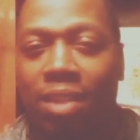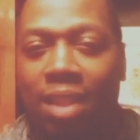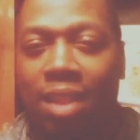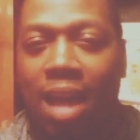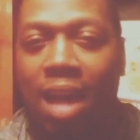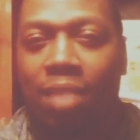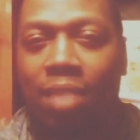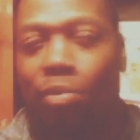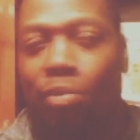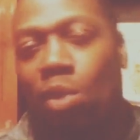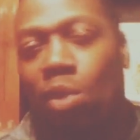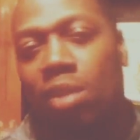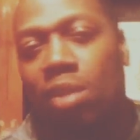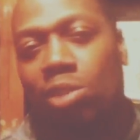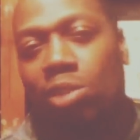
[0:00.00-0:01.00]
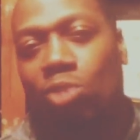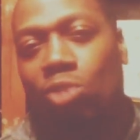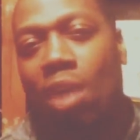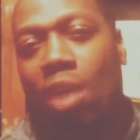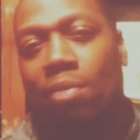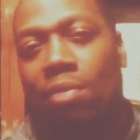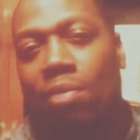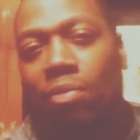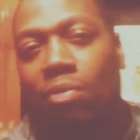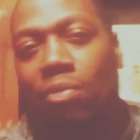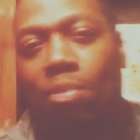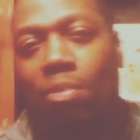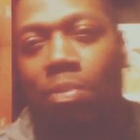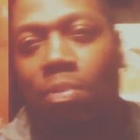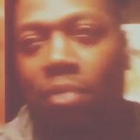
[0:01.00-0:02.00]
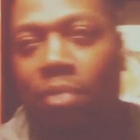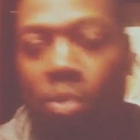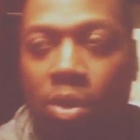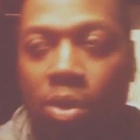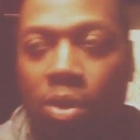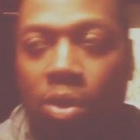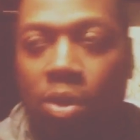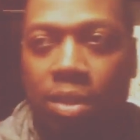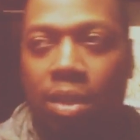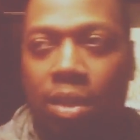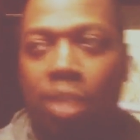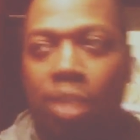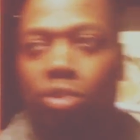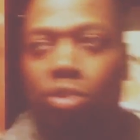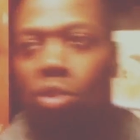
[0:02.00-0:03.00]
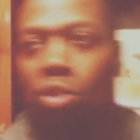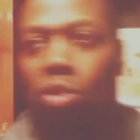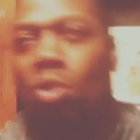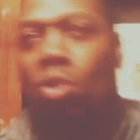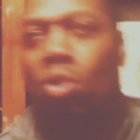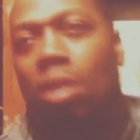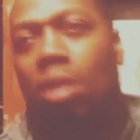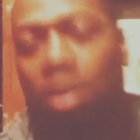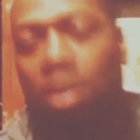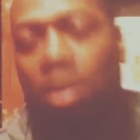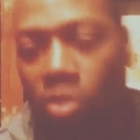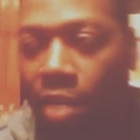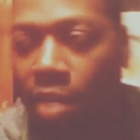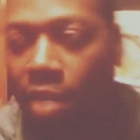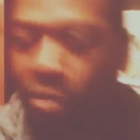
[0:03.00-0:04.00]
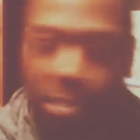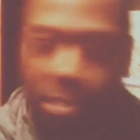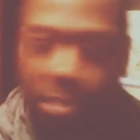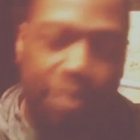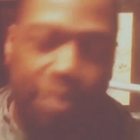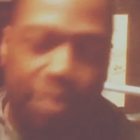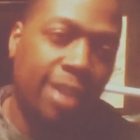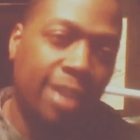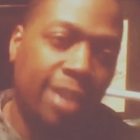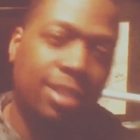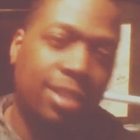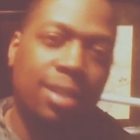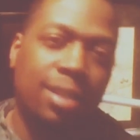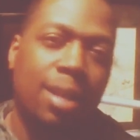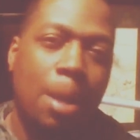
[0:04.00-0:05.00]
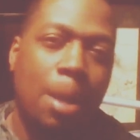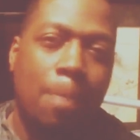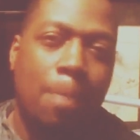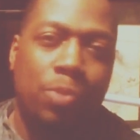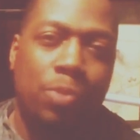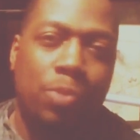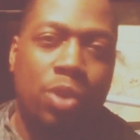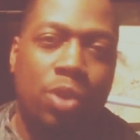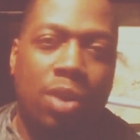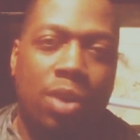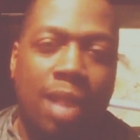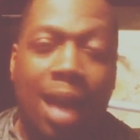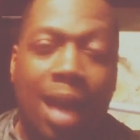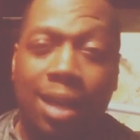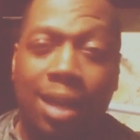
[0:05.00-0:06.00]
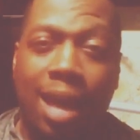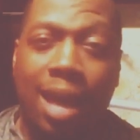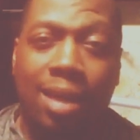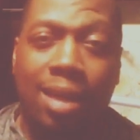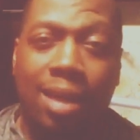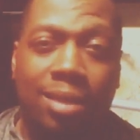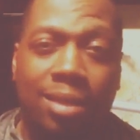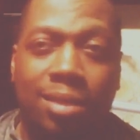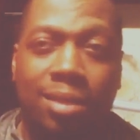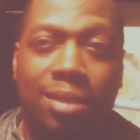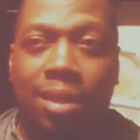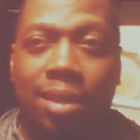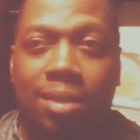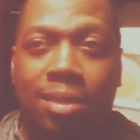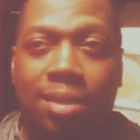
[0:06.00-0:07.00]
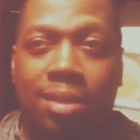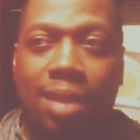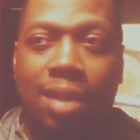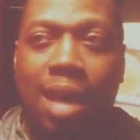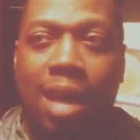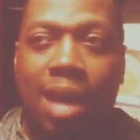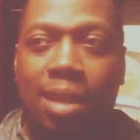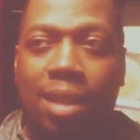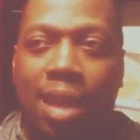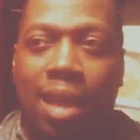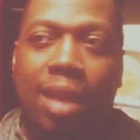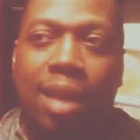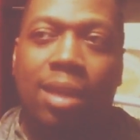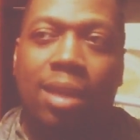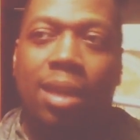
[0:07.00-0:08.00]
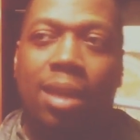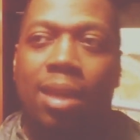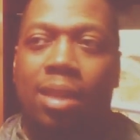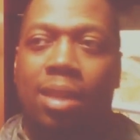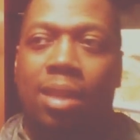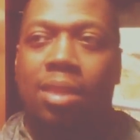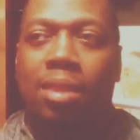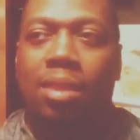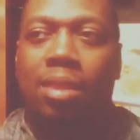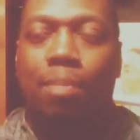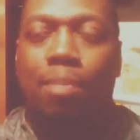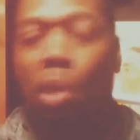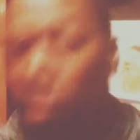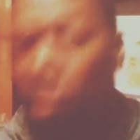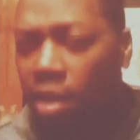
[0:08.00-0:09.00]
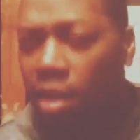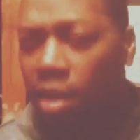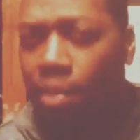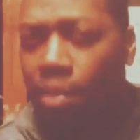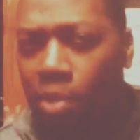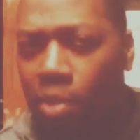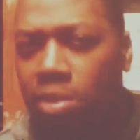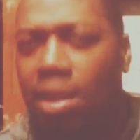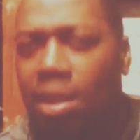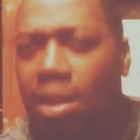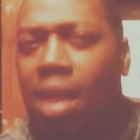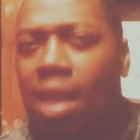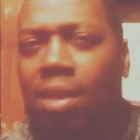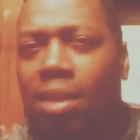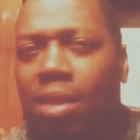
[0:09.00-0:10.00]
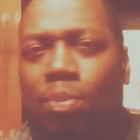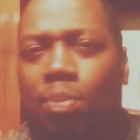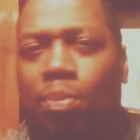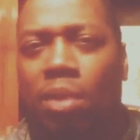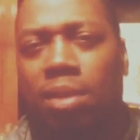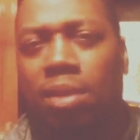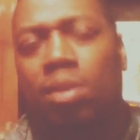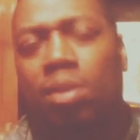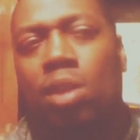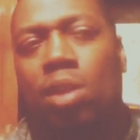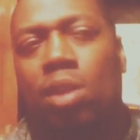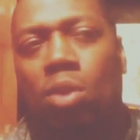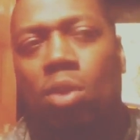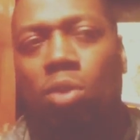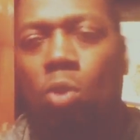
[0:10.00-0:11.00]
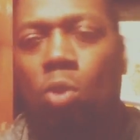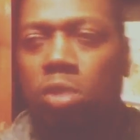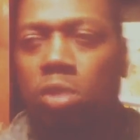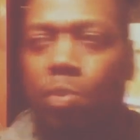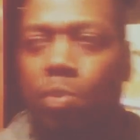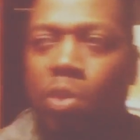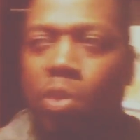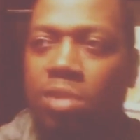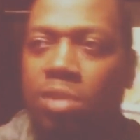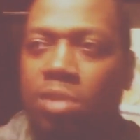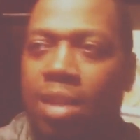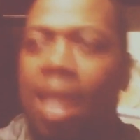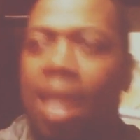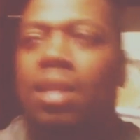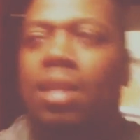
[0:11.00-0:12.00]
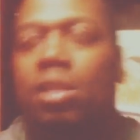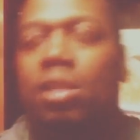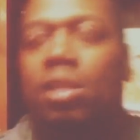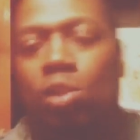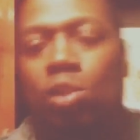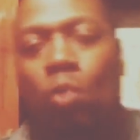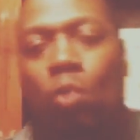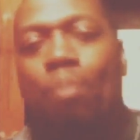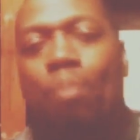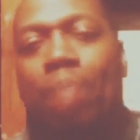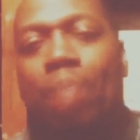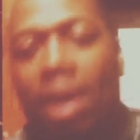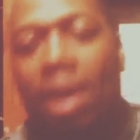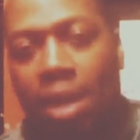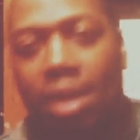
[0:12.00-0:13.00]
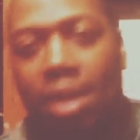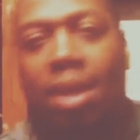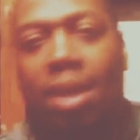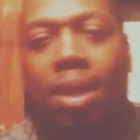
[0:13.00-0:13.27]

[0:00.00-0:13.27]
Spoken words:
a lot of what striving for, well, the intro, striving for perfection, you know, a lot of that is kind of like both of their personalities, but you know, Ghost's personality is so big